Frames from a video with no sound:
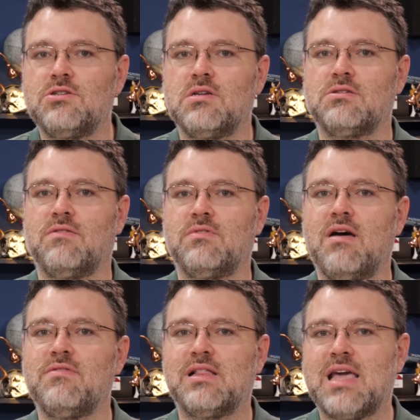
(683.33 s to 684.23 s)
engineers have
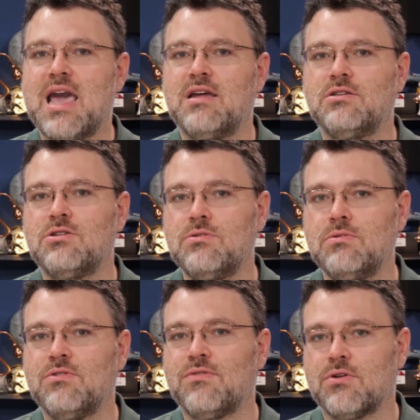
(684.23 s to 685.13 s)
lovingly hand
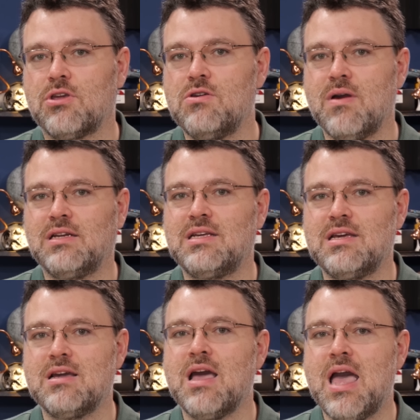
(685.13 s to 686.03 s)
tuned for
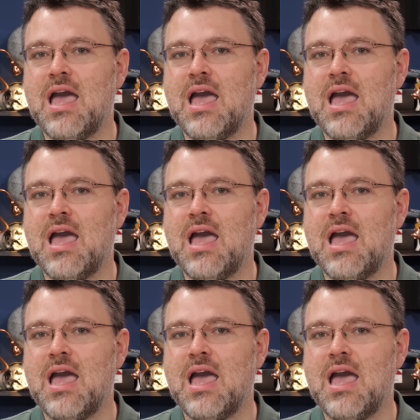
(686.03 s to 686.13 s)
QAT.